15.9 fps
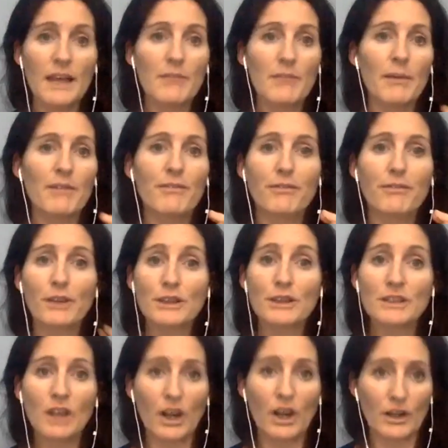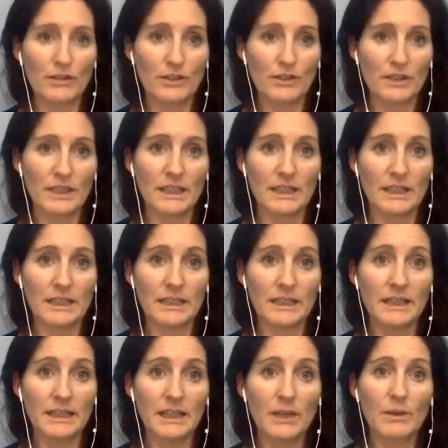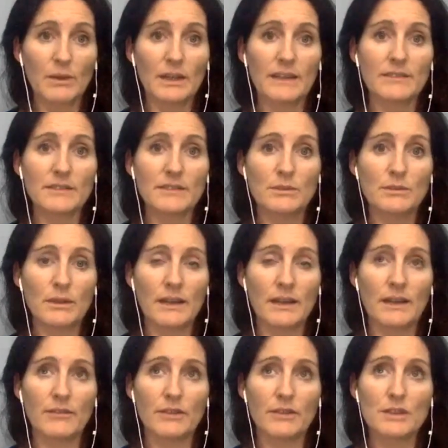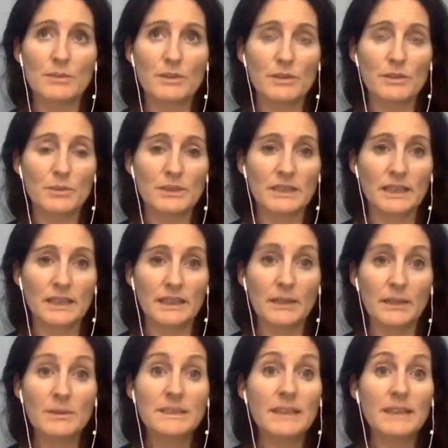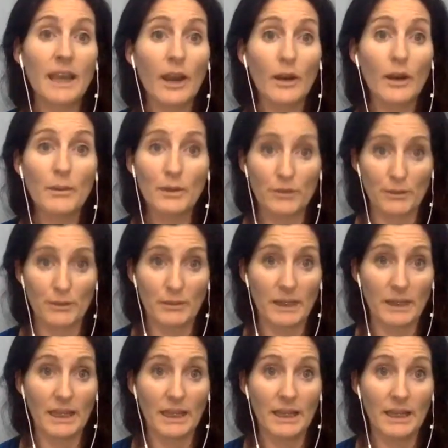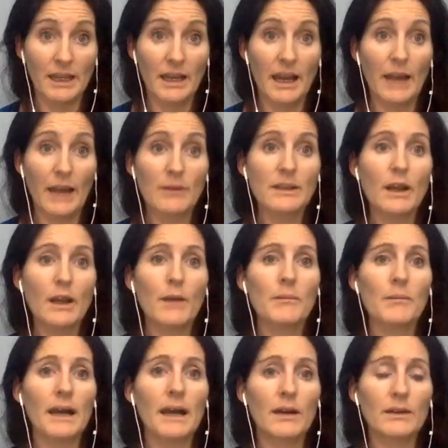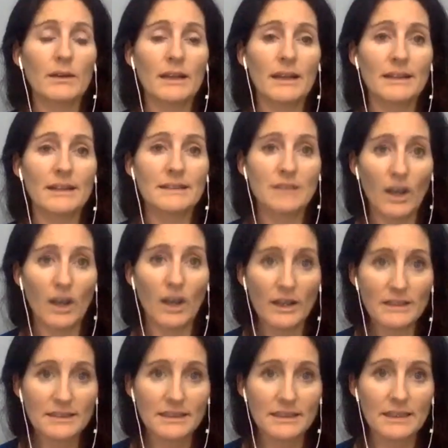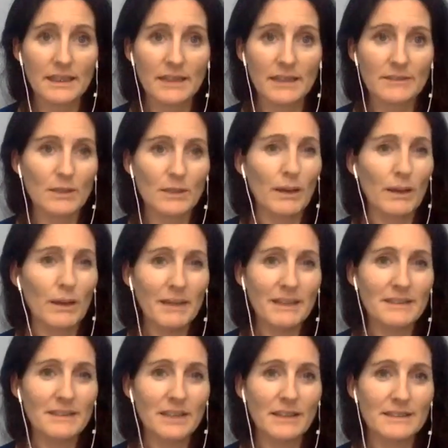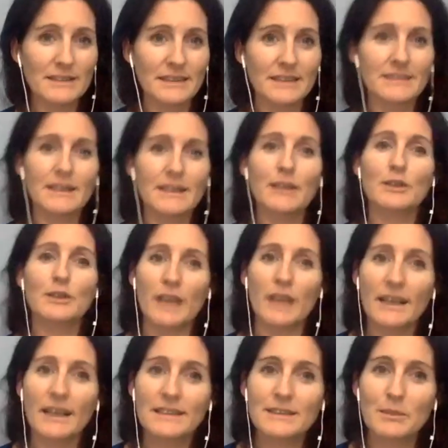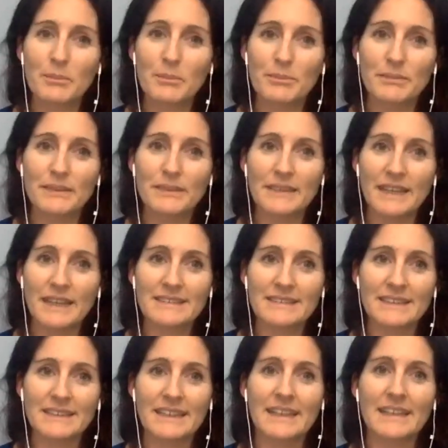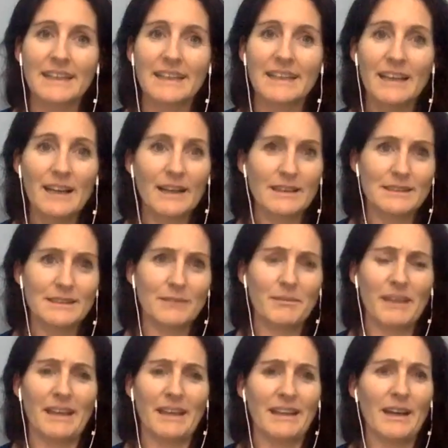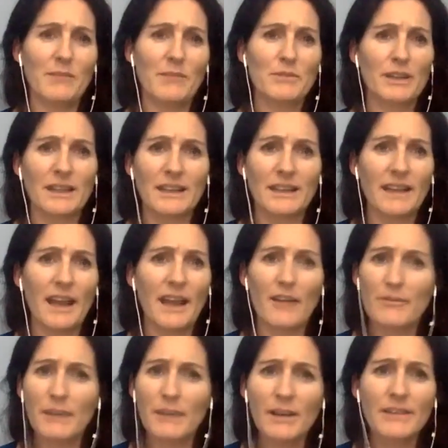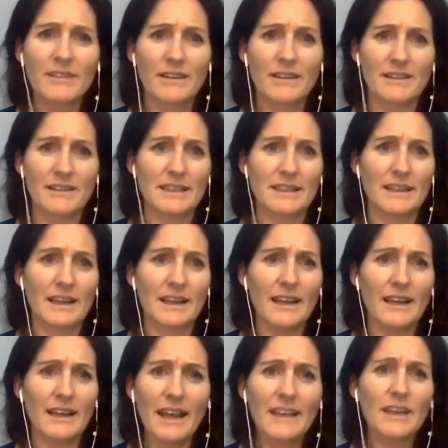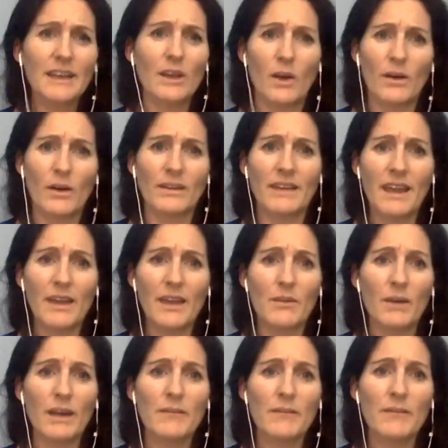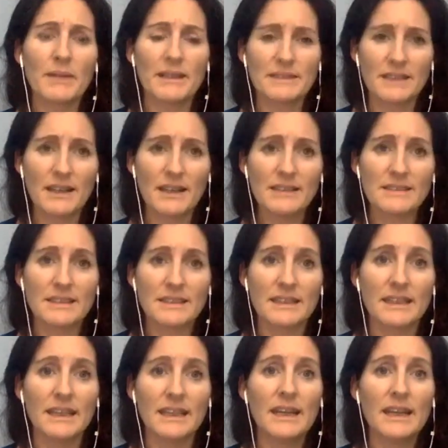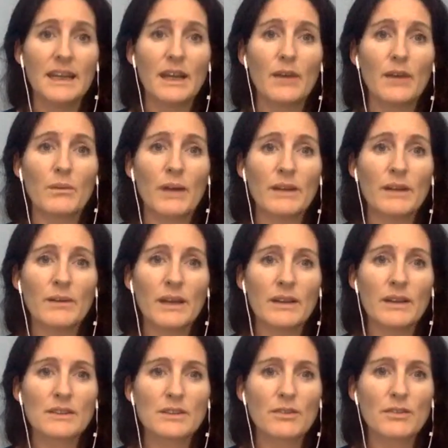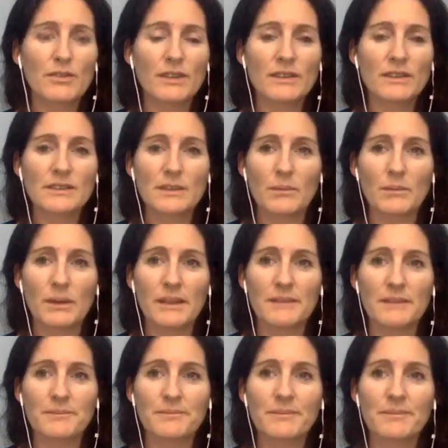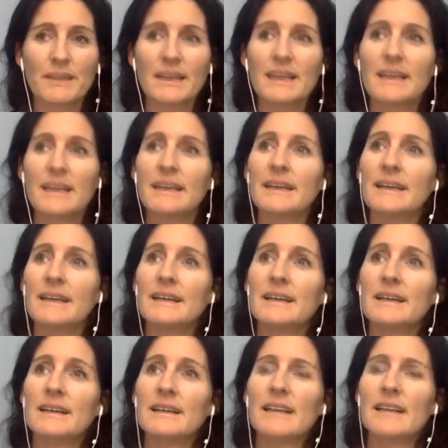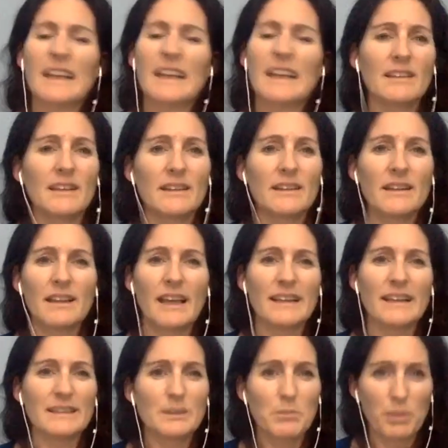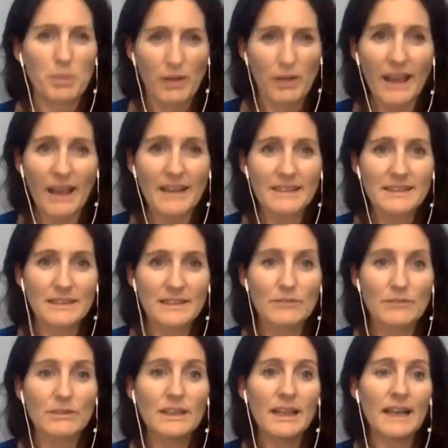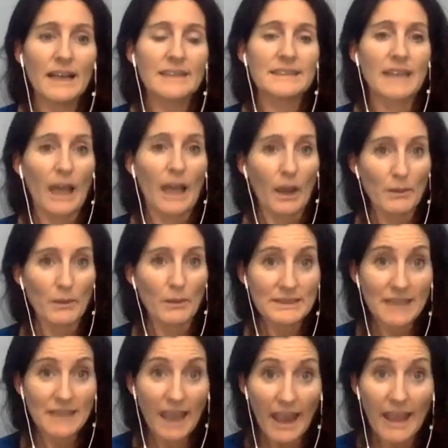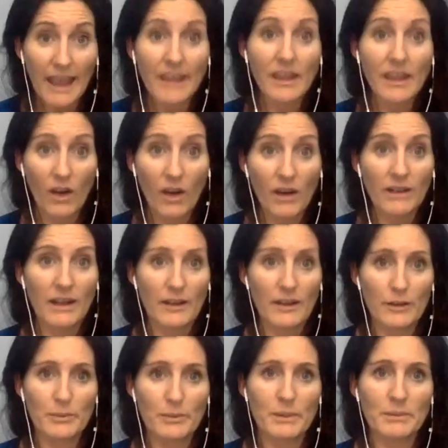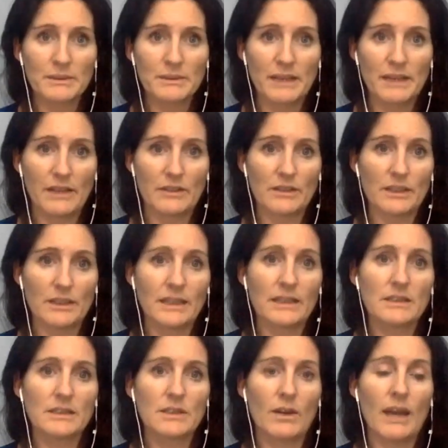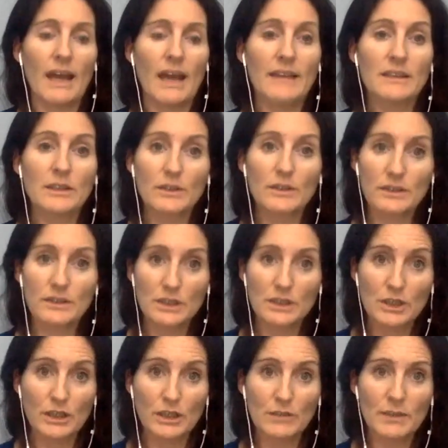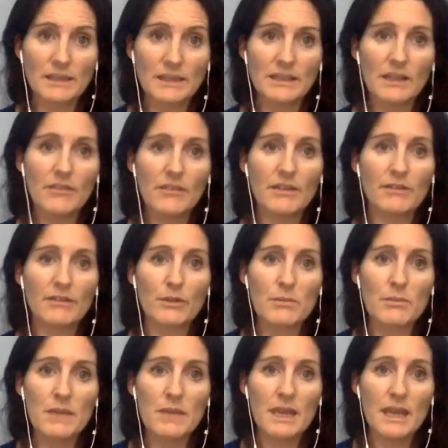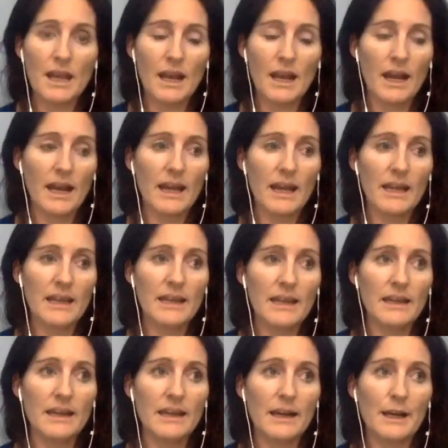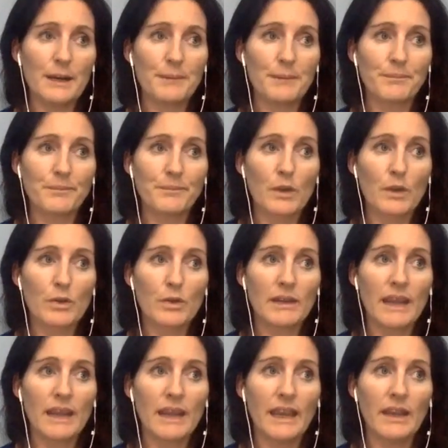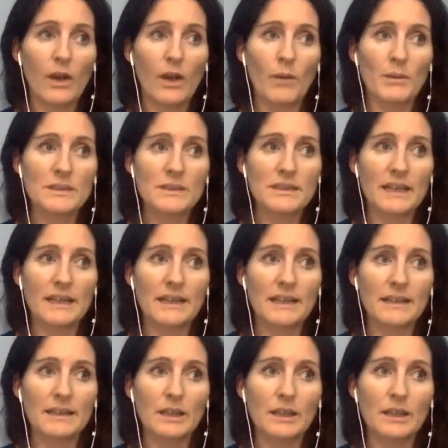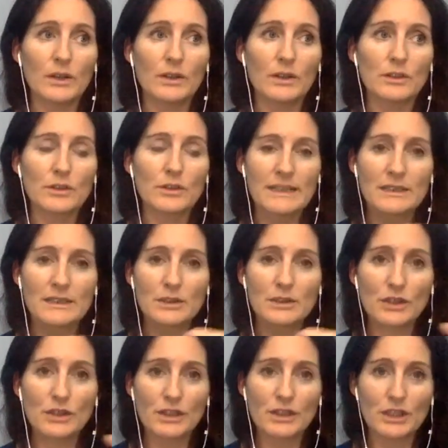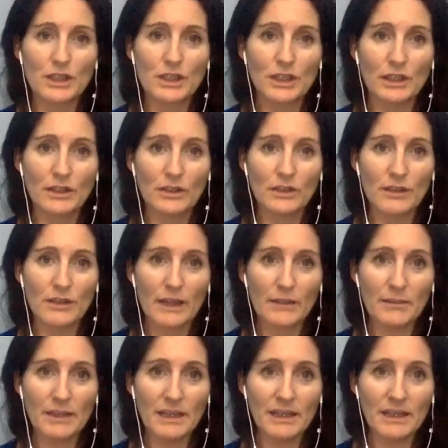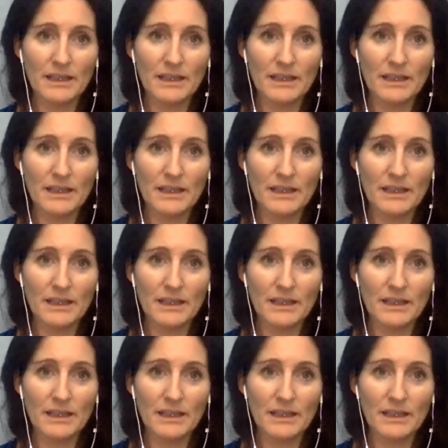my first carnival here when I lived in when I first moved to Brazil, it was terrible for me. I would come out exhausted and I was like, why am I exhausted? It's not just the, the dancing and because I'm like, I'm running half marathons. Like I, I can go all day. Why am I exhausted? And why do I also feel somewhat like like depressed and realizing i was taking on other people's energy so i had to learn to shield myself and for me i um, create almost like a little translucent shield around me